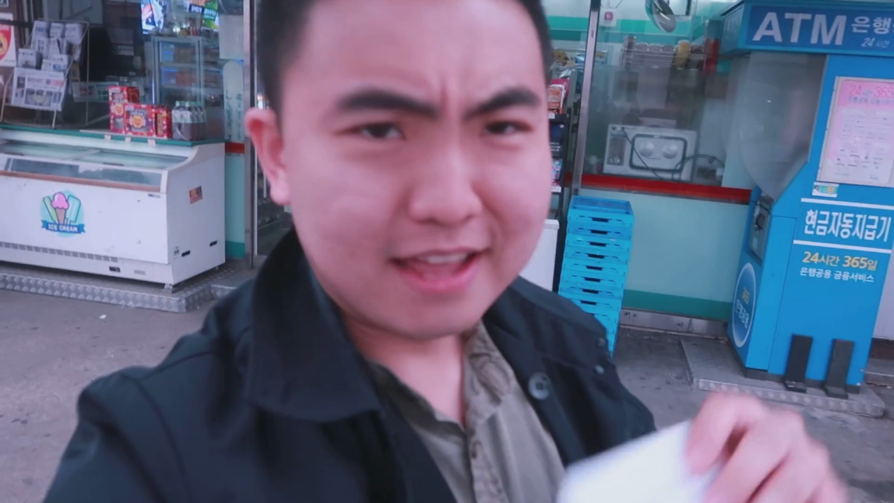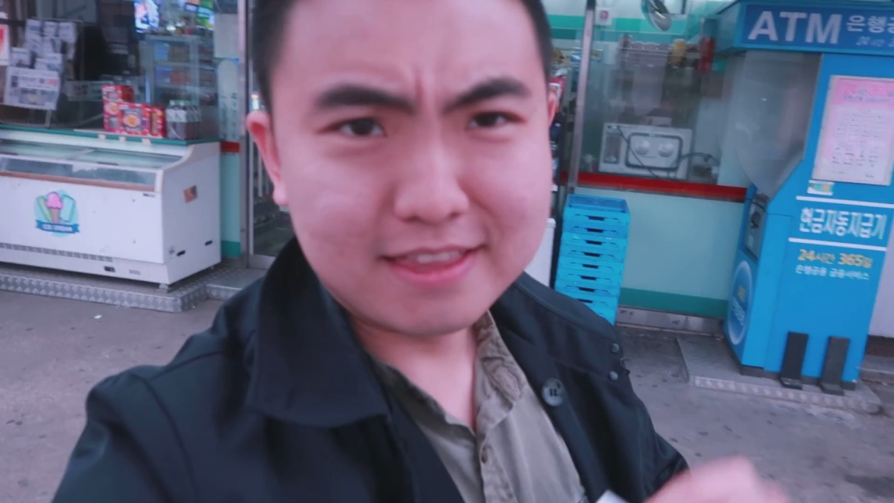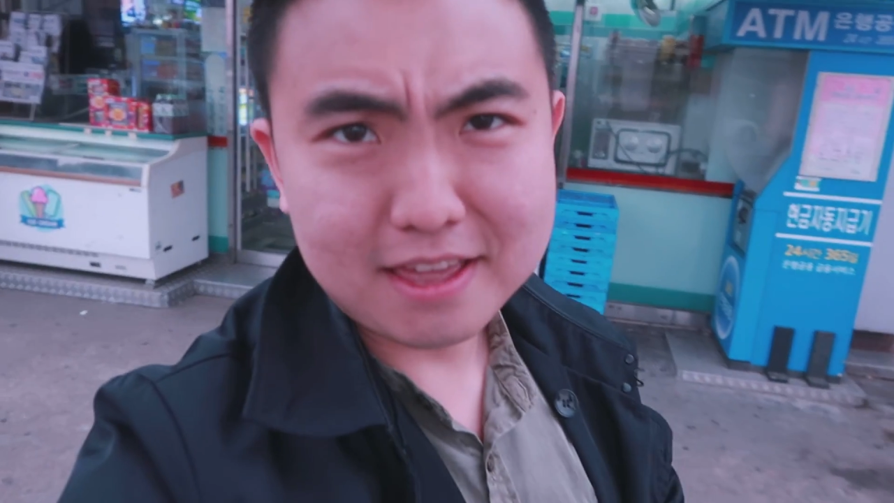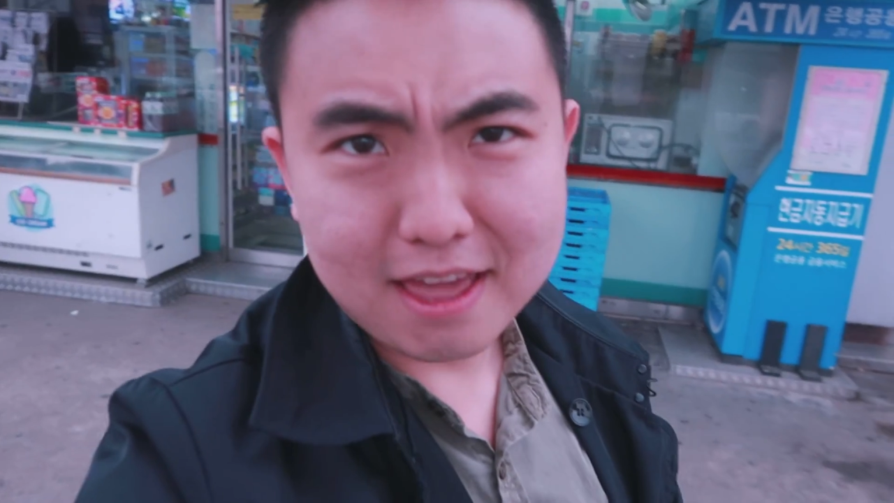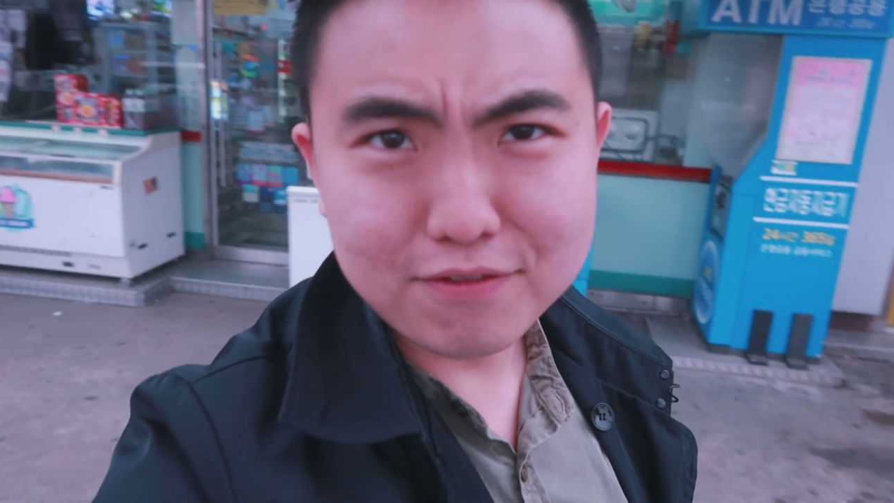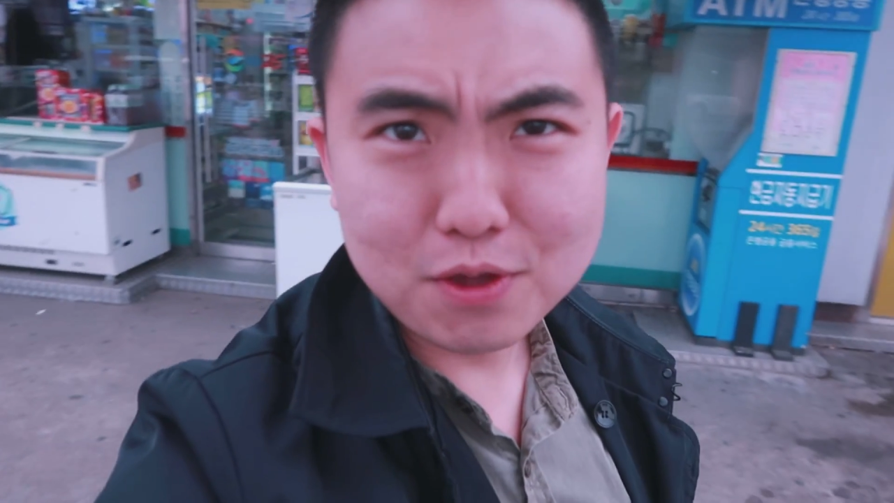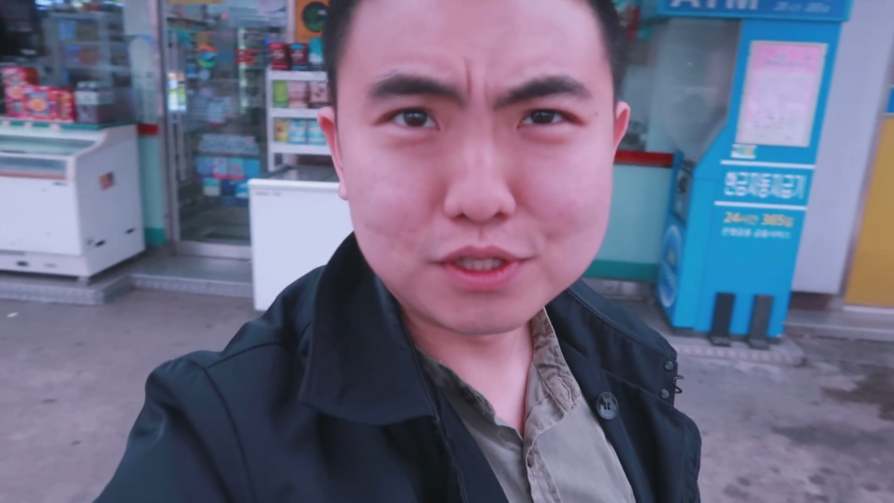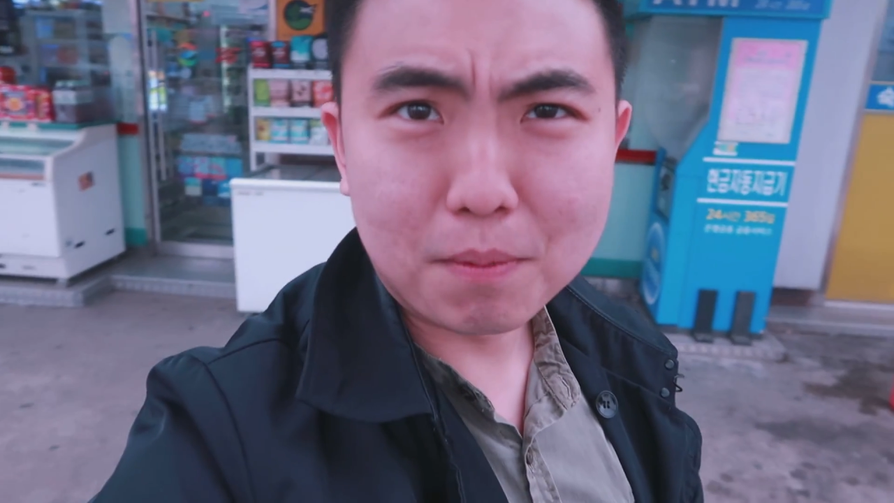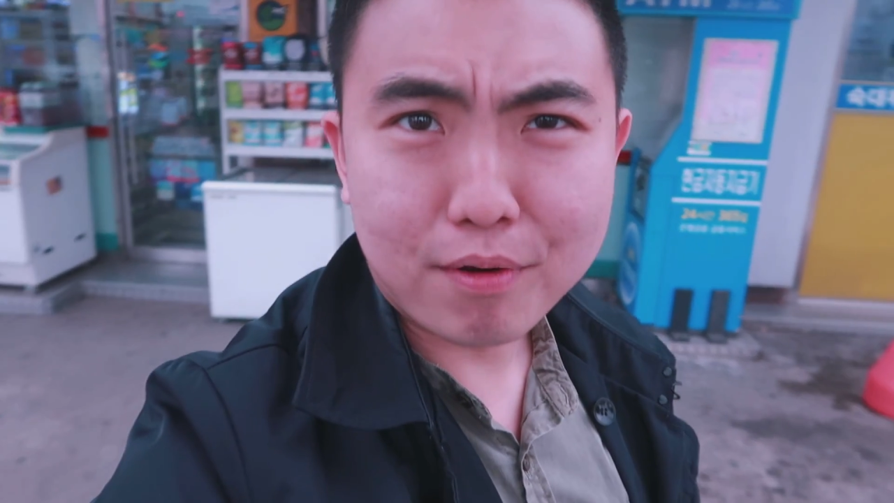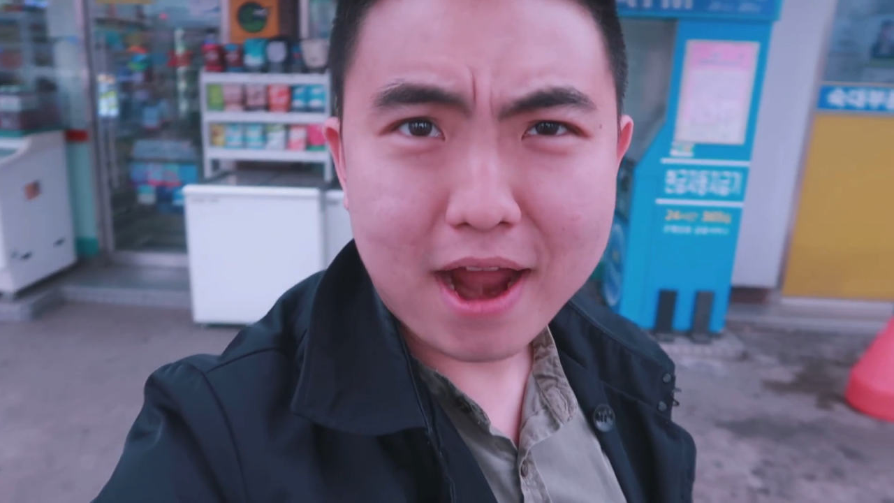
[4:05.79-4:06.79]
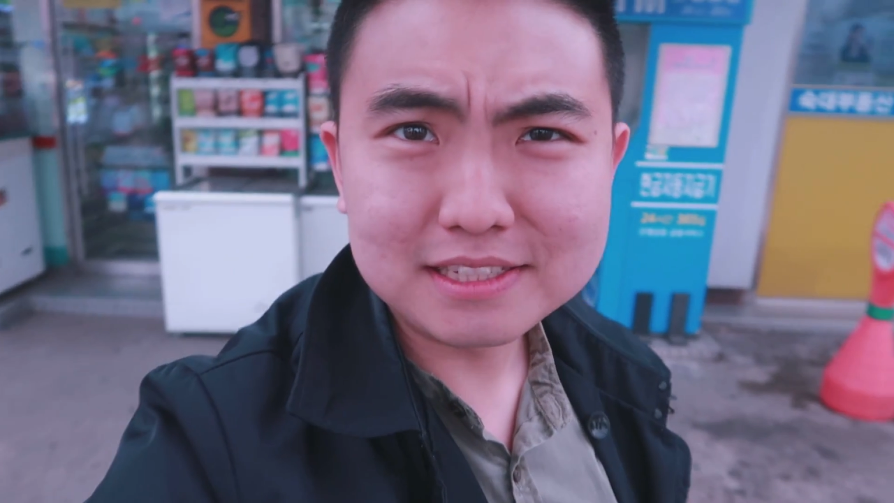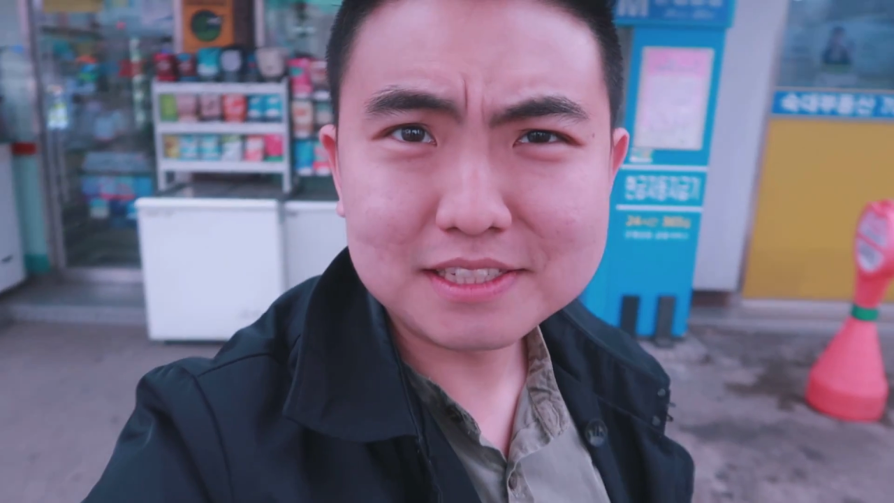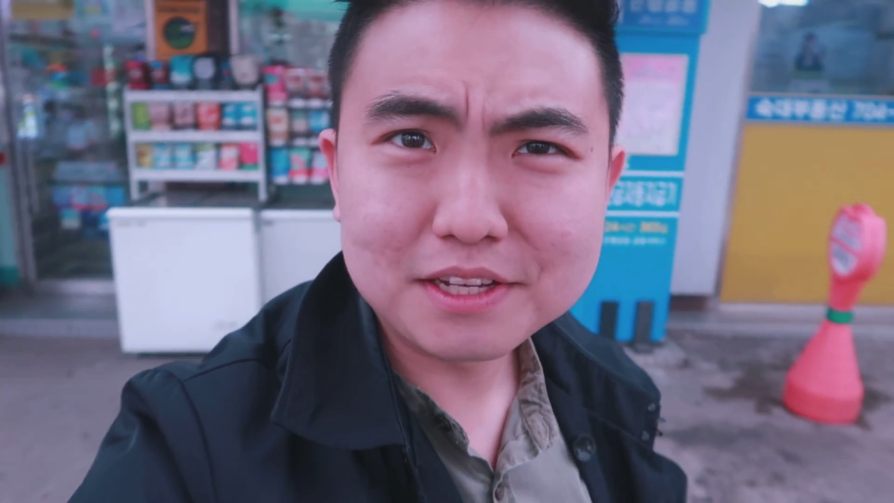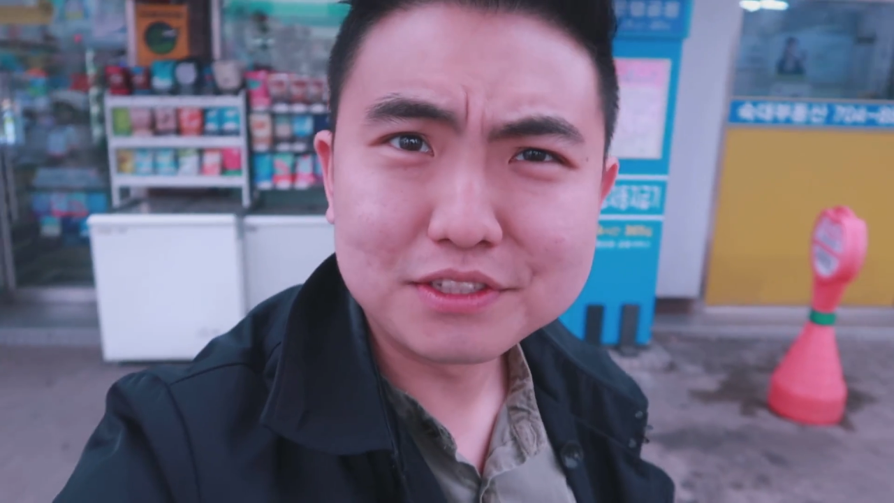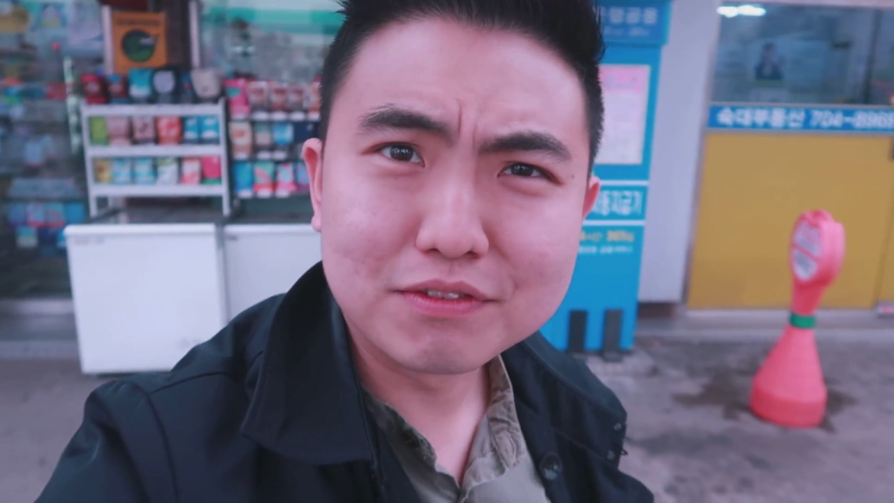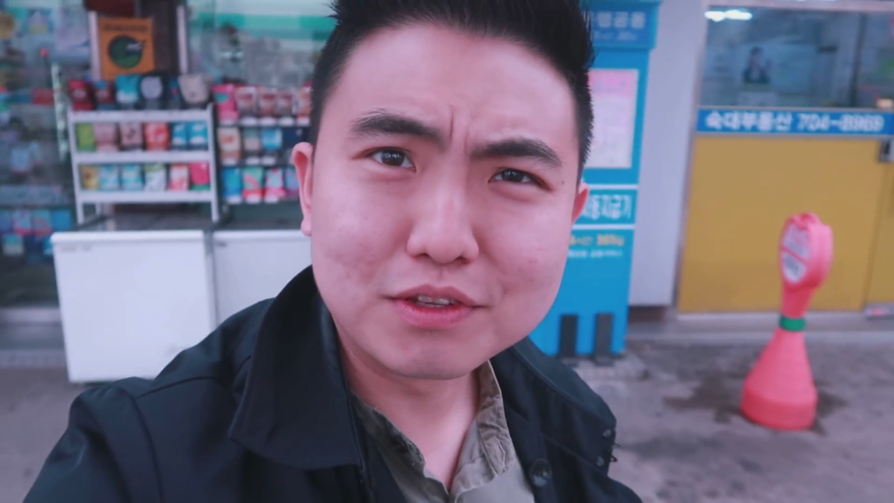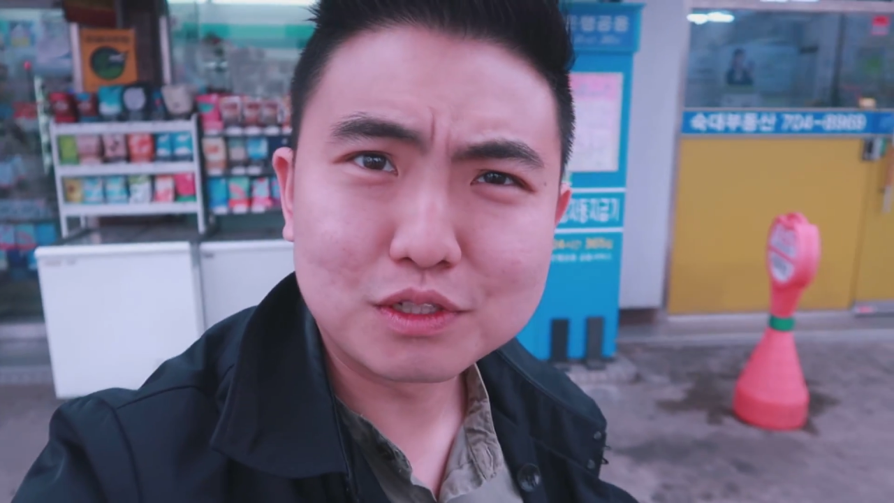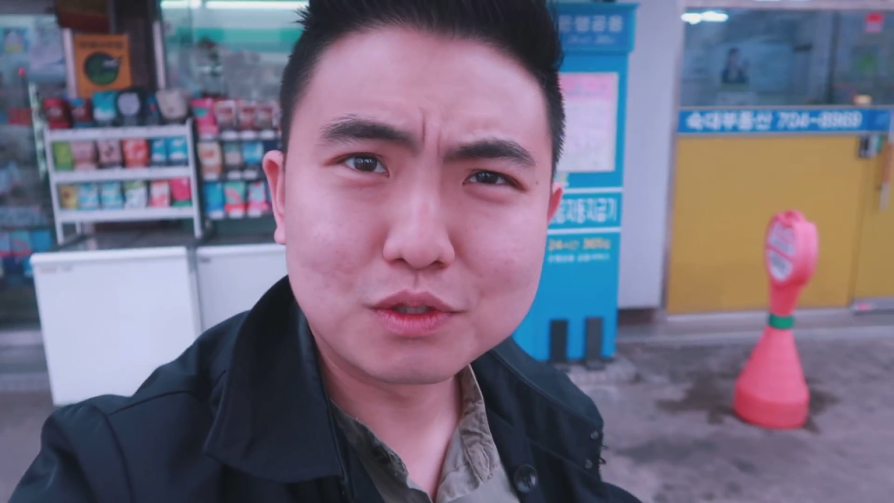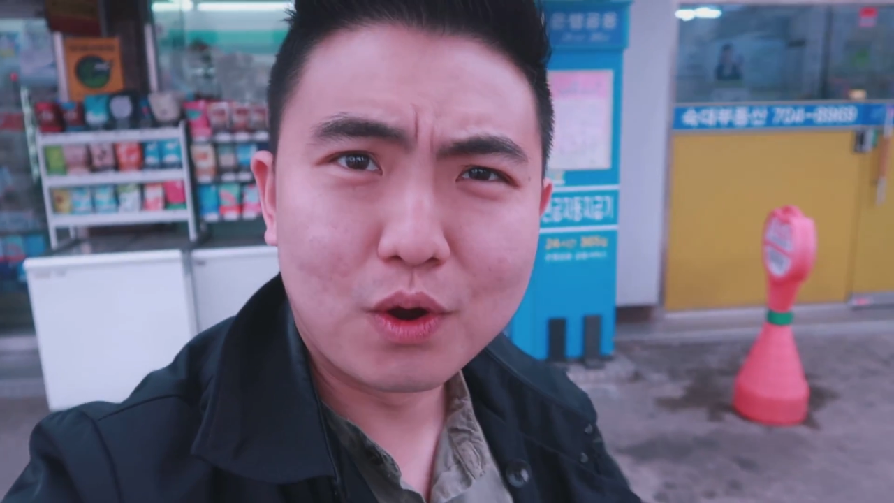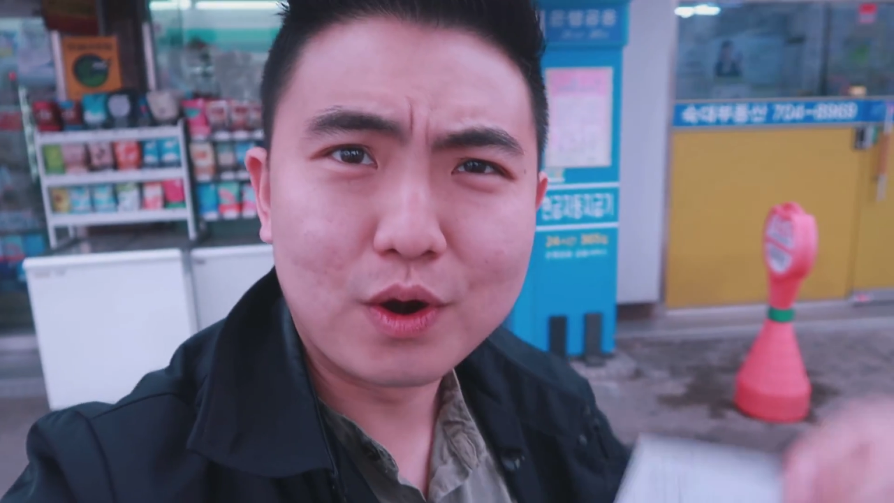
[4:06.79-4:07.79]
And they give you the prices of
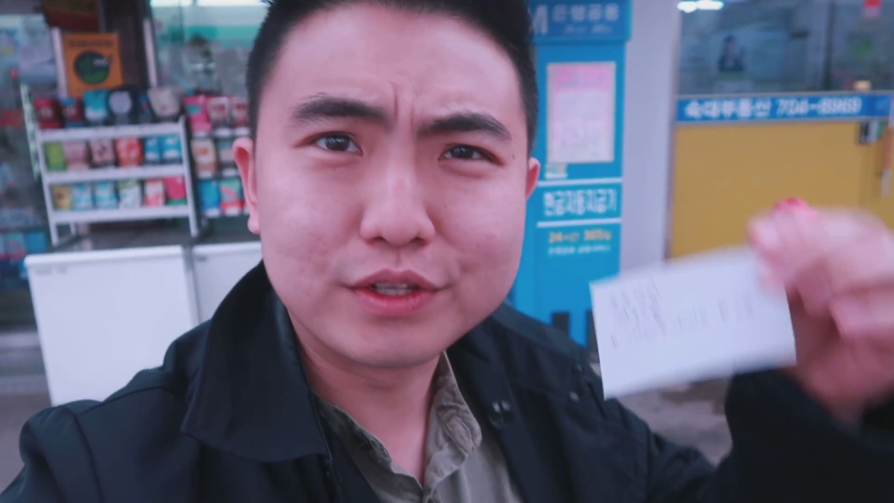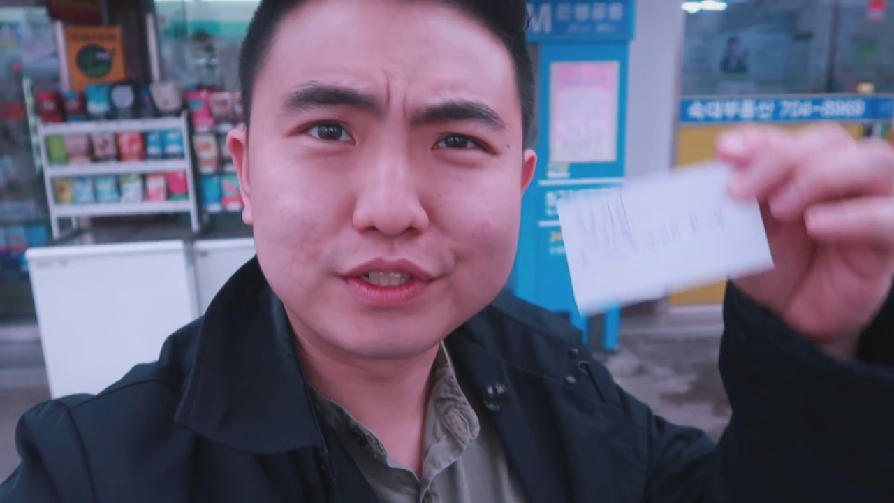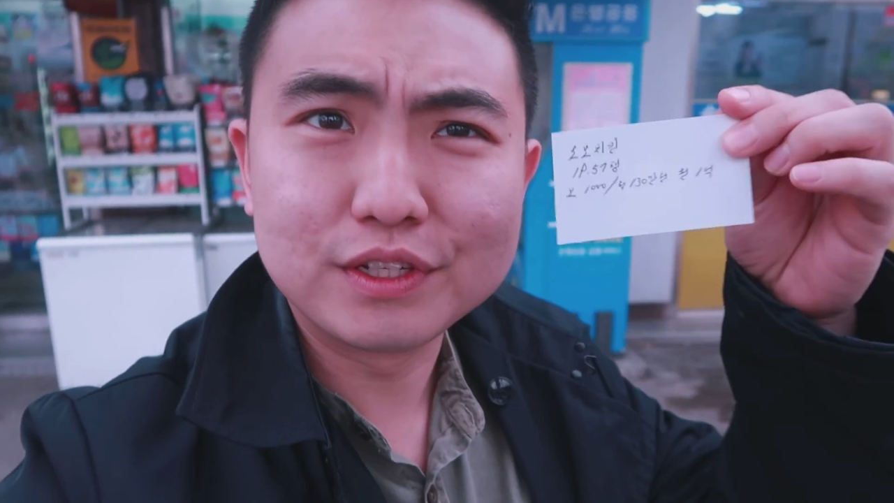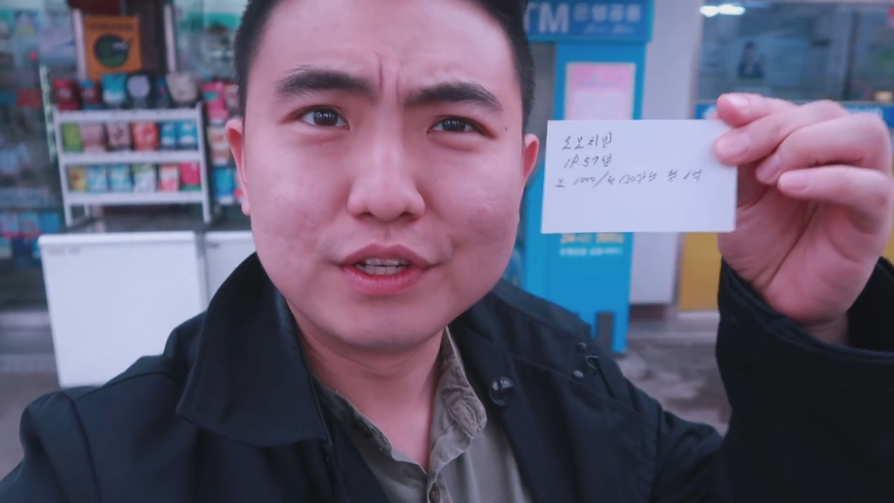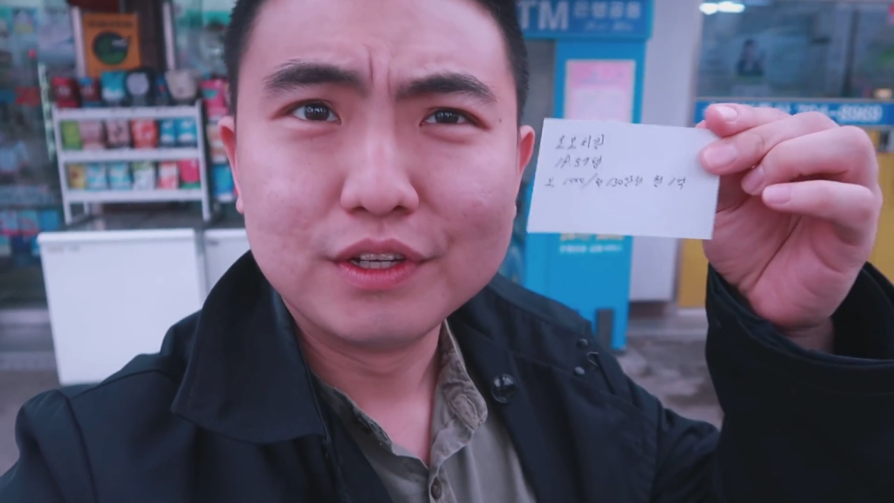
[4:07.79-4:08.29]
the stores.